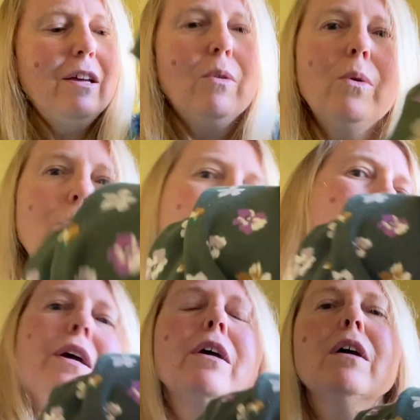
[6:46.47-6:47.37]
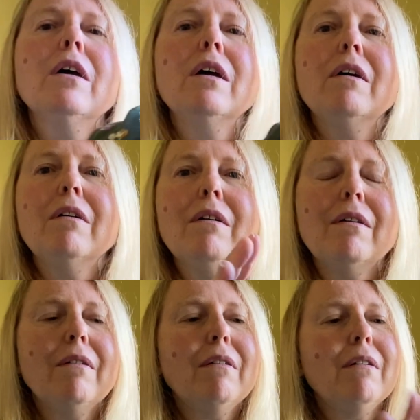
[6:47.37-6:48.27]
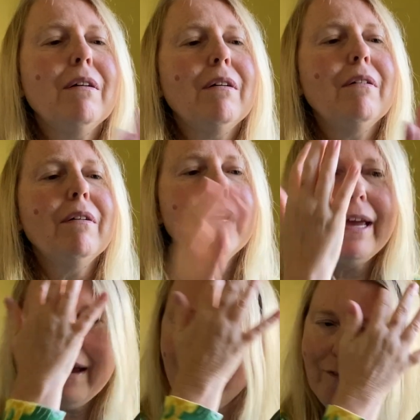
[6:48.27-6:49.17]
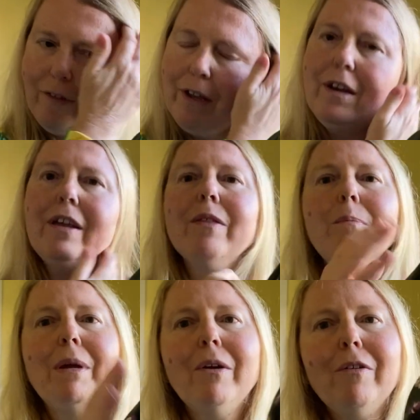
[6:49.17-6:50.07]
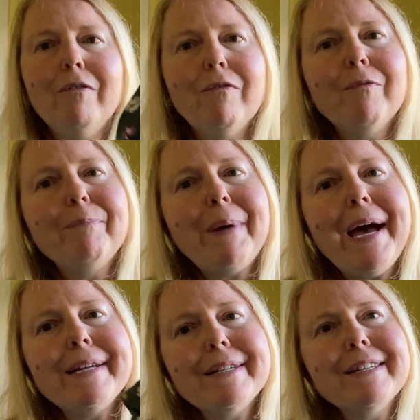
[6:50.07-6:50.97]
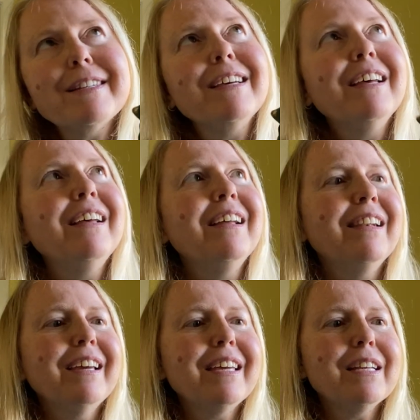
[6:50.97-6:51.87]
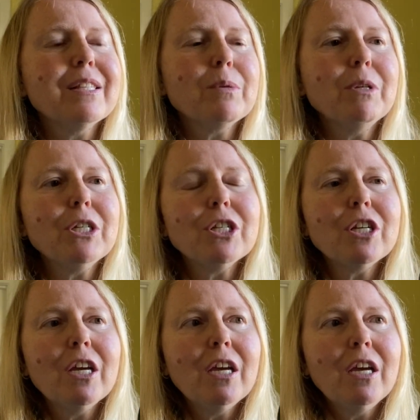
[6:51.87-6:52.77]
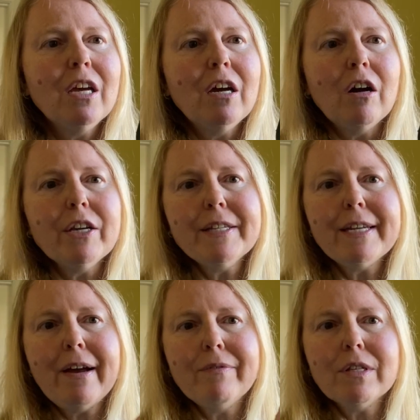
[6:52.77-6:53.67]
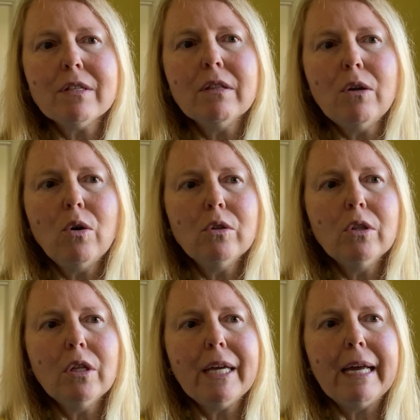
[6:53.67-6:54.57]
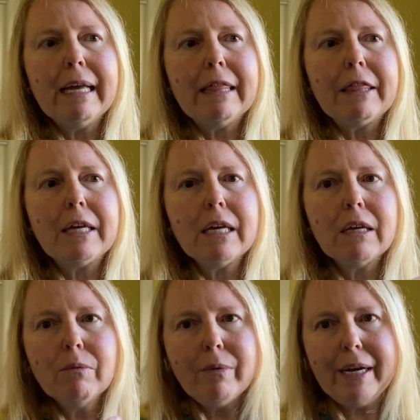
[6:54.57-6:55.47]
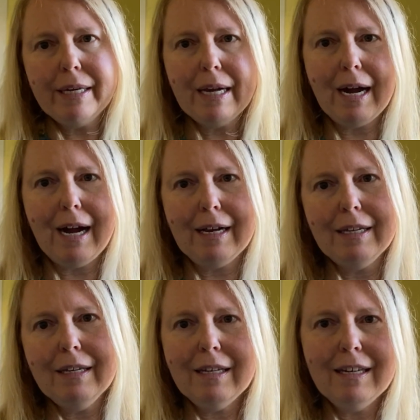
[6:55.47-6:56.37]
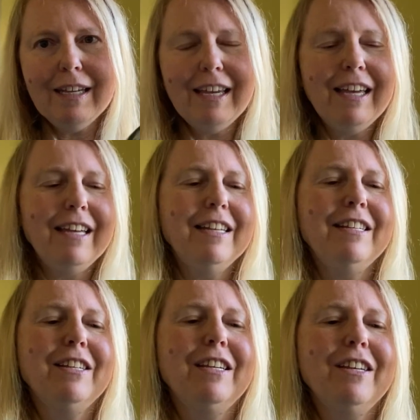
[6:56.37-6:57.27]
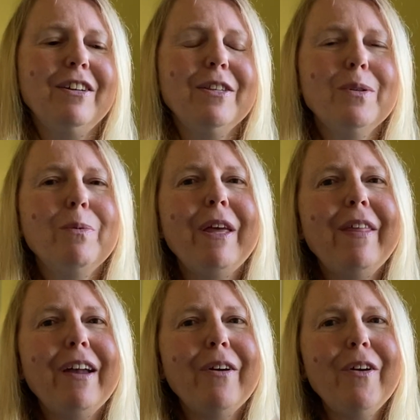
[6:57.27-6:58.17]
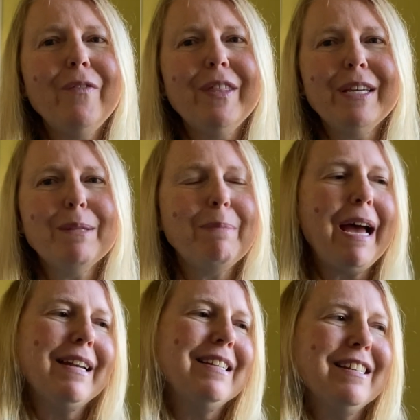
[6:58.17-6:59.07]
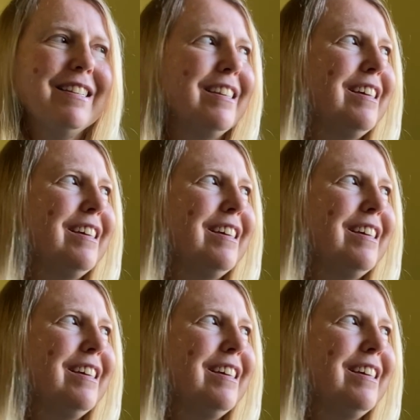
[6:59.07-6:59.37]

Or I have another pair of patterned leggings, which I used to have this long length red cardigan, and I used to wear that over these patterned